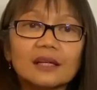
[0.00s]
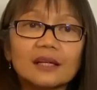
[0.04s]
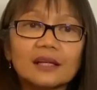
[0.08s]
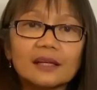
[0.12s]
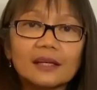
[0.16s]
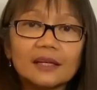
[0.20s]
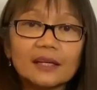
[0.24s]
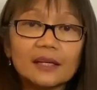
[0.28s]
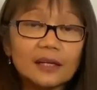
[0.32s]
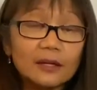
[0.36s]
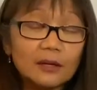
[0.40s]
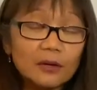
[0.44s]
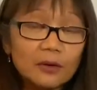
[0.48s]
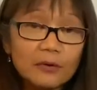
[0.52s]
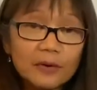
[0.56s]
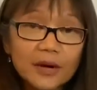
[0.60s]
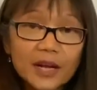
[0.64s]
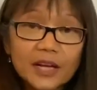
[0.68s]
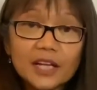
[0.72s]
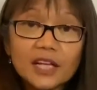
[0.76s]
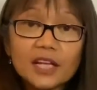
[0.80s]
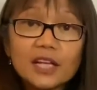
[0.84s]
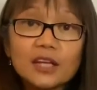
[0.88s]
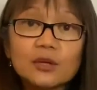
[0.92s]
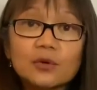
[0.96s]

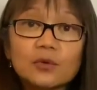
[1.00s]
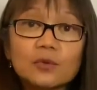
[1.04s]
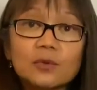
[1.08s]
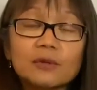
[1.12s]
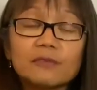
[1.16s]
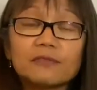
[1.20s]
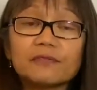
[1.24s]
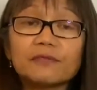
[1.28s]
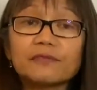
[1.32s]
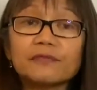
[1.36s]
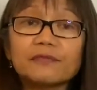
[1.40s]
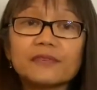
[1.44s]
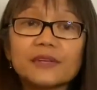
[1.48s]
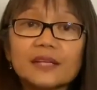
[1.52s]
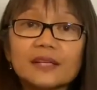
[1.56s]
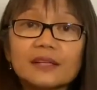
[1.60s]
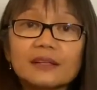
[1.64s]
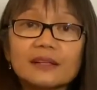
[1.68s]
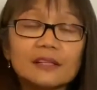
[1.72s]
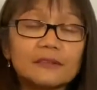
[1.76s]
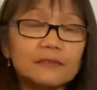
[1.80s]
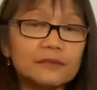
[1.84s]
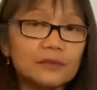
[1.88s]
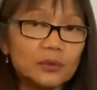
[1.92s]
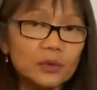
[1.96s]
you will feel,
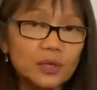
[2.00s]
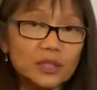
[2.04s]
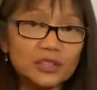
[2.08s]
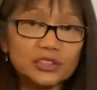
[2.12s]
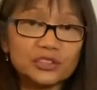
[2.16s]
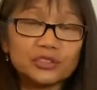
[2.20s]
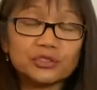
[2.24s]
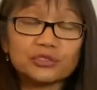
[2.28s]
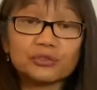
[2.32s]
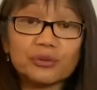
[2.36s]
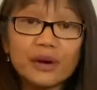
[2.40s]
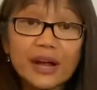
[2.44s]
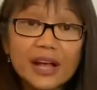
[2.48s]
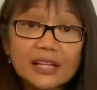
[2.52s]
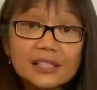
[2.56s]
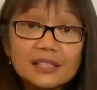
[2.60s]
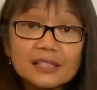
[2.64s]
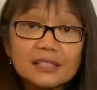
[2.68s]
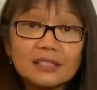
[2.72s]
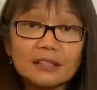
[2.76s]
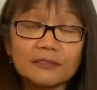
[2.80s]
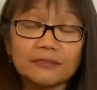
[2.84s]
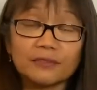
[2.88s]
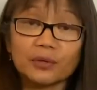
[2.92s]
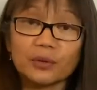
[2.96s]
if you are
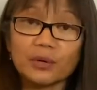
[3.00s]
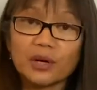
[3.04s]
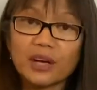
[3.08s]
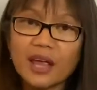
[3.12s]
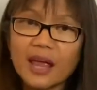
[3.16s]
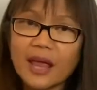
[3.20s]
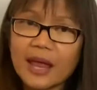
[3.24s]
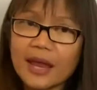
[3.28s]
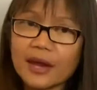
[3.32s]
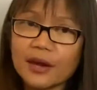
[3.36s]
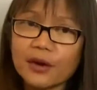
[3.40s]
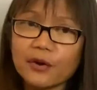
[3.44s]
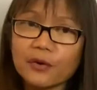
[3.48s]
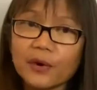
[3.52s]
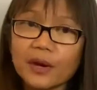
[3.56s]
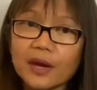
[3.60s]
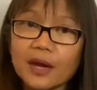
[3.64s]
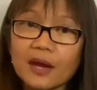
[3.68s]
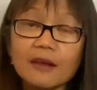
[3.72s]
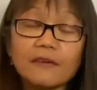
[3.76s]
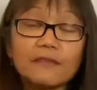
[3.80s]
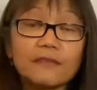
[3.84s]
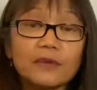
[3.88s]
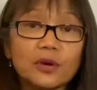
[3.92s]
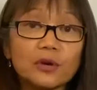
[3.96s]
stressed, if you're angry,
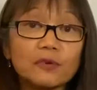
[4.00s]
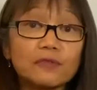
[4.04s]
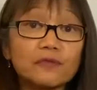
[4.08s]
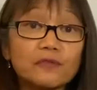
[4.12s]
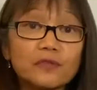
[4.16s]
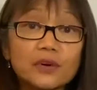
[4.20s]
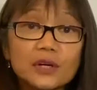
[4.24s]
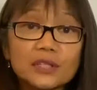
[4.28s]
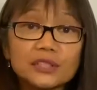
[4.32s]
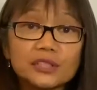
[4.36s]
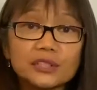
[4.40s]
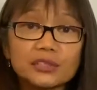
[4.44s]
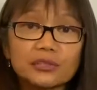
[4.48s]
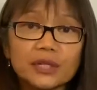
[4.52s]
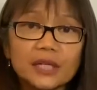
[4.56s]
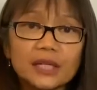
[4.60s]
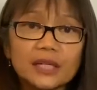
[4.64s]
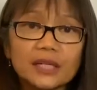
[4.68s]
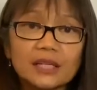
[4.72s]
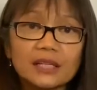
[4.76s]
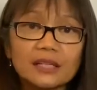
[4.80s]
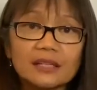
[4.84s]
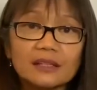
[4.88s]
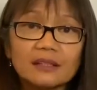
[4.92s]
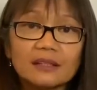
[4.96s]
if you're
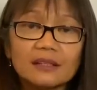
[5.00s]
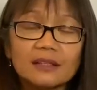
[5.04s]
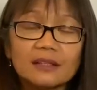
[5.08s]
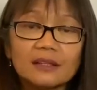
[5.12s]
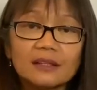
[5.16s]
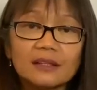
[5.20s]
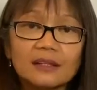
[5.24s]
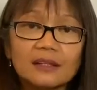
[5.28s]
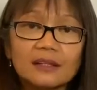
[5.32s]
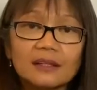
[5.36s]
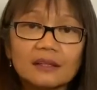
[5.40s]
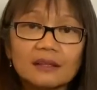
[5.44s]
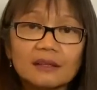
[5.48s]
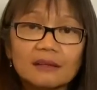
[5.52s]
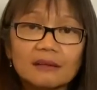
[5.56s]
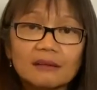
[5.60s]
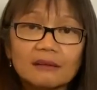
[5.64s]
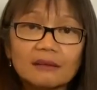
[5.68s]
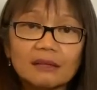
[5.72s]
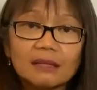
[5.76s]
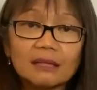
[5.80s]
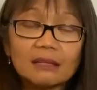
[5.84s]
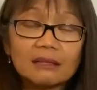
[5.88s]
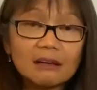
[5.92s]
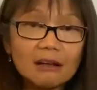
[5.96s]
frustrated,
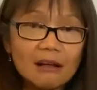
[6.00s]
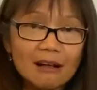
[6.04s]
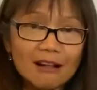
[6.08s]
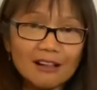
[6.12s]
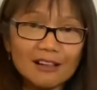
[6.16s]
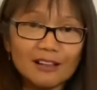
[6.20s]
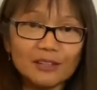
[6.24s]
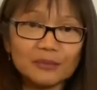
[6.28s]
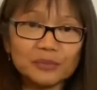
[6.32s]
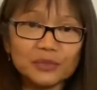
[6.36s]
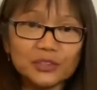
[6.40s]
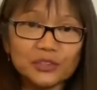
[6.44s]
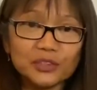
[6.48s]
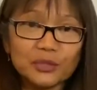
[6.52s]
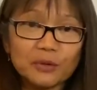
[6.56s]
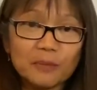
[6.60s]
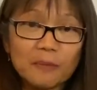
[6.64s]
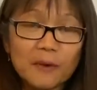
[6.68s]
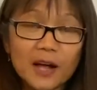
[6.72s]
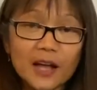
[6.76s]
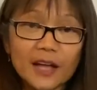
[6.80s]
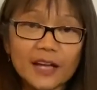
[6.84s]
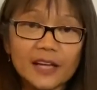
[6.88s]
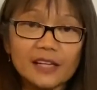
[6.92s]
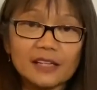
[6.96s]
it calms your
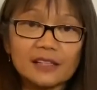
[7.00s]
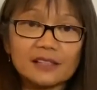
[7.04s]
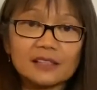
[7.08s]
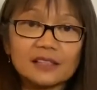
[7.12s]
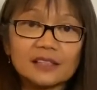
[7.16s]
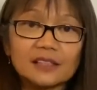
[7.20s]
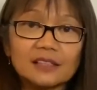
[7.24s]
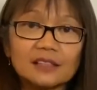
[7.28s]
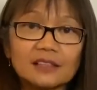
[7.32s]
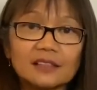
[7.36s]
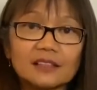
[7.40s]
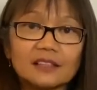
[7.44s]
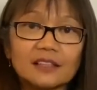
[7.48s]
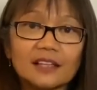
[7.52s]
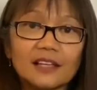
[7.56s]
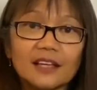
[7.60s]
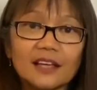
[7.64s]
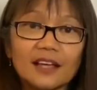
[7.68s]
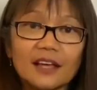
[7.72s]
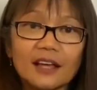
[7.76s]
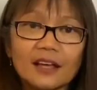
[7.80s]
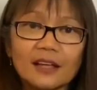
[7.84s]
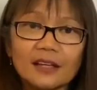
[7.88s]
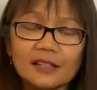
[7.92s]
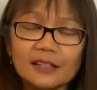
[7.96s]
mind
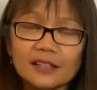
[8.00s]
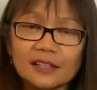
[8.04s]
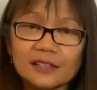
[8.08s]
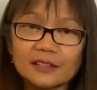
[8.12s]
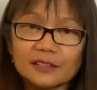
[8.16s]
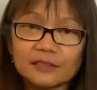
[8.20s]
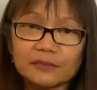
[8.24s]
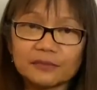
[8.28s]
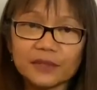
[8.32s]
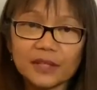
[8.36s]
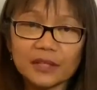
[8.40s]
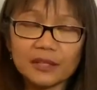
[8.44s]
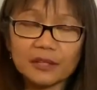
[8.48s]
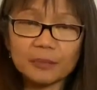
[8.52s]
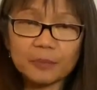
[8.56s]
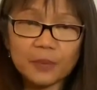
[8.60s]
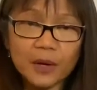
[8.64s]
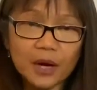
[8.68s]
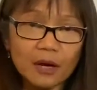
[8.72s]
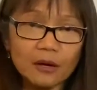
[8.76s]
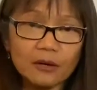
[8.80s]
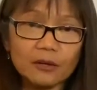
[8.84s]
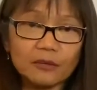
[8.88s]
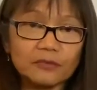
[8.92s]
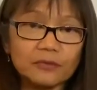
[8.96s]
and it's very
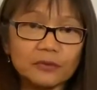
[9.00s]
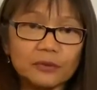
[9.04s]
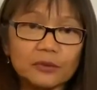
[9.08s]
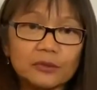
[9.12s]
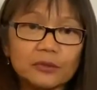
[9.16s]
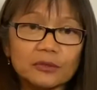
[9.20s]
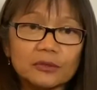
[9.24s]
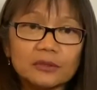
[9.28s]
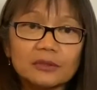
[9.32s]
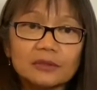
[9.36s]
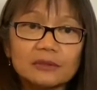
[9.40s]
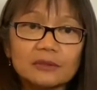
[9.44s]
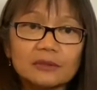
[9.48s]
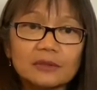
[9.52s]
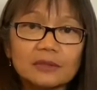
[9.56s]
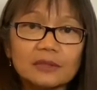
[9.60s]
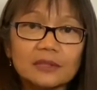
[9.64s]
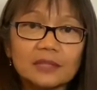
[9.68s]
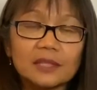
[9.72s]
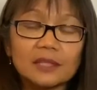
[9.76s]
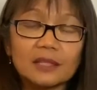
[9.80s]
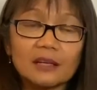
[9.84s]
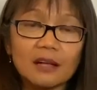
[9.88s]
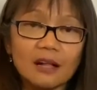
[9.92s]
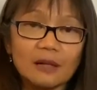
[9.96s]
powerful.
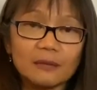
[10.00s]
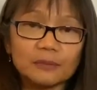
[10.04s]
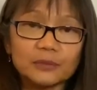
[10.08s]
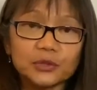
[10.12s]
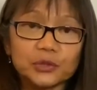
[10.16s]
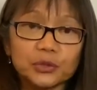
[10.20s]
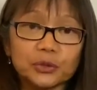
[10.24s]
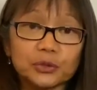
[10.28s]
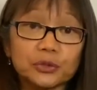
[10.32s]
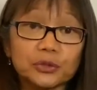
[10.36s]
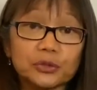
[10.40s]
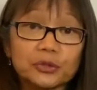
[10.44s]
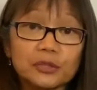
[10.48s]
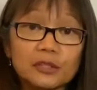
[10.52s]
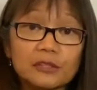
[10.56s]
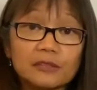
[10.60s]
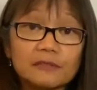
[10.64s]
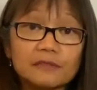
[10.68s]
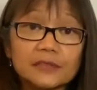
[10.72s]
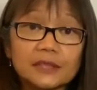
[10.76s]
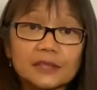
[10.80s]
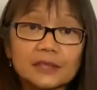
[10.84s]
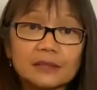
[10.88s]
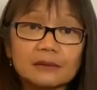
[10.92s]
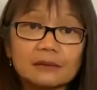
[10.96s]
It calms your
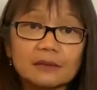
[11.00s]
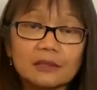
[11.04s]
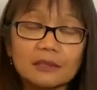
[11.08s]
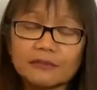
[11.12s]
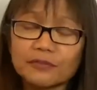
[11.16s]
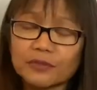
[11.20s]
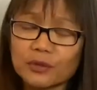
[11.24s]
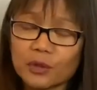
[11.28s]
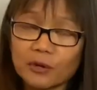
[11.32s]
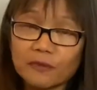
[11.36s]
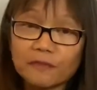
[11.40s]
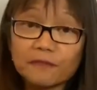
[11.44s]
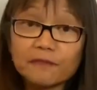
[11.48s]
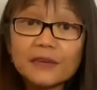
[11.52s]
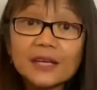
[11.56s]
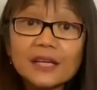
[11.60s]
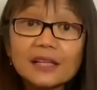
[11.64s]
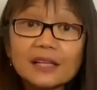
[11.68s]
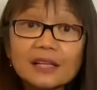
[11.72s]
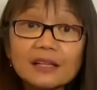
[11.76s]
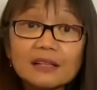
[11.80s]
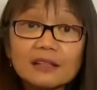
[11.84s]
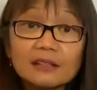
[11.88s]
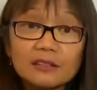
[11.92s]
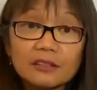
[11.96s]
nerves. If you're
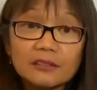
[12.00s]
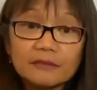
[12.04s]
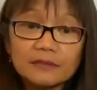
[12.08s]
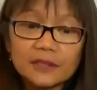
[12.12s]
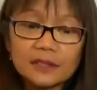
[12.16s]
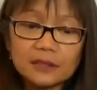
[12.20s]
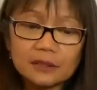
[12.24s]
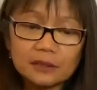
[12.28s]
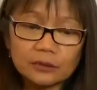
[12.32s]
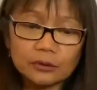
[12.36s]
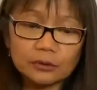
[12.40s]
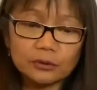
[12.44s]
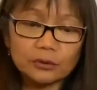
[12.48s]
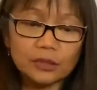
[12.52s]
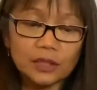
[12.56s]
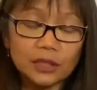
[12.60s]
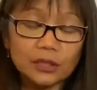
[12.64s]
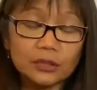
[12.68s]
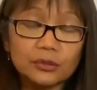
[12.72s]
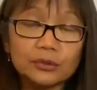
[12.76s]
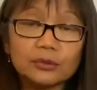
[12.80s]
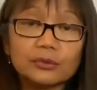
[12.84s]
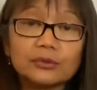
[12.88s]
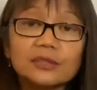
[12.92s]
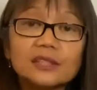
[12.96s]
feeling nervous, you can
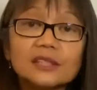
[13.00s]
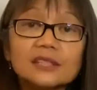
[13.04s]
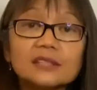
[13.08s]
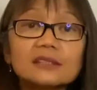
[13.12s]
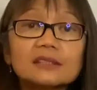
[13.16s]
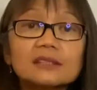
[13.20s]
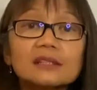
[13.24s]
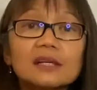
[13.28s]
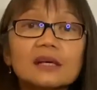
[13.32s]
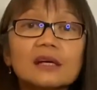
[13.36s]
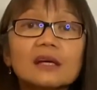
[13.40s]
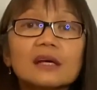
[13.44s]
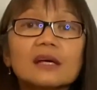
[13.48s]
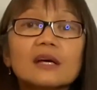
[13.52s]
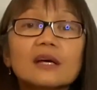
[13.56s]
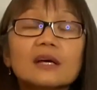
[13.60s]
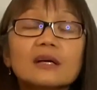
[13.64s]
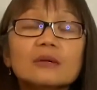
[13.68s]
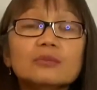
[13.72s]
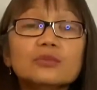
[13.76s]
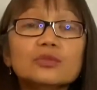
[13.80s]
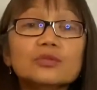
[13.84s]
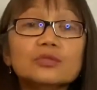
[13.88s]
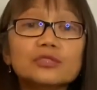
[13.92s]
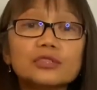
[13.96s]
do this
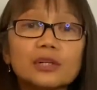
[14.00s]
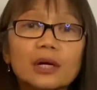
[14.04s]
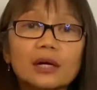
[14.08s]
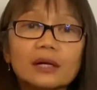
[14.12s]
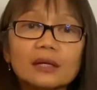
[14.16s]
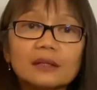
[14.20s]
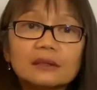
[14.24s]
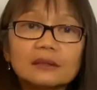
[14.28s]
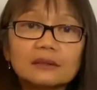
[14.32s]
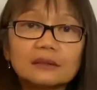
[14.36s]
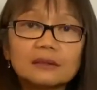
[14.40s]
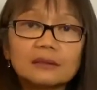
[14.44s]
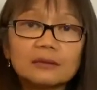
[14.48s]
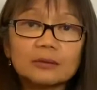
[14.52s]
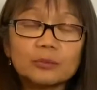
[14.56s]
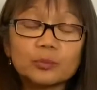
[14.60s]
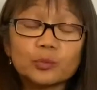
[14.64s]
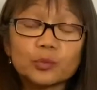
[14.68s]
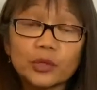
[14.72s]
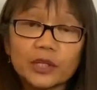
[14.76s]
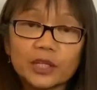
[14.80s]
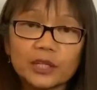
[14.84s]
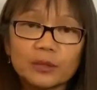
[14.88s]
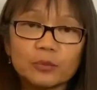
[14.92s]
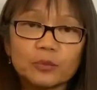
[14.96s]
mudra,
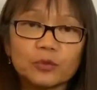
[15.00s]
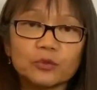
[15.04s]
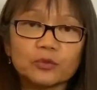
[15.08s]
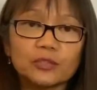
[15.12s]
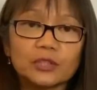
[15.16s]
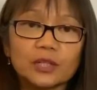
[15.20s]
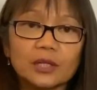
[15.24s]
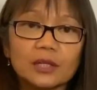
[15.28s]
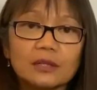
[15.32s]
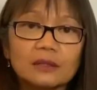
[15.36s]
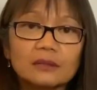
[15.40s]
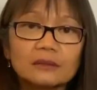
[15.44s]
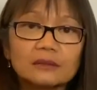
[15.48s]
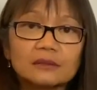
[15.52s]
prayer mudra.